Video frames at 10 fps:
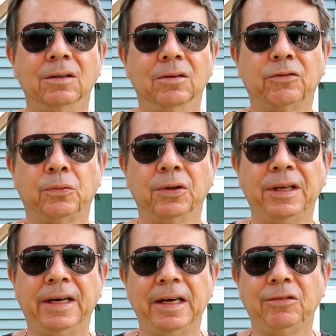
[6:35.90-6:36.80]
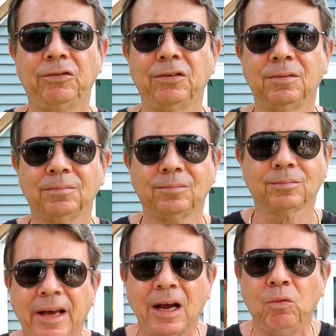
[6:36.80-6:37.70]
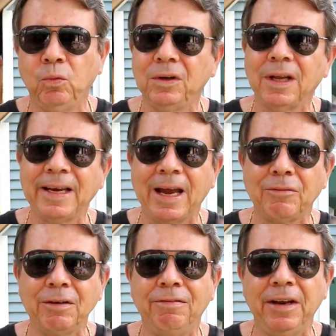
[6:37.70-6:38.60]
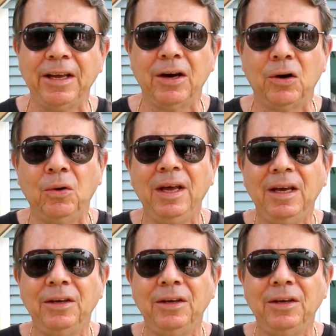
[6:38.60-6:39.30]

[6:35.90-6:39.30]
looks really nice. And I would like every video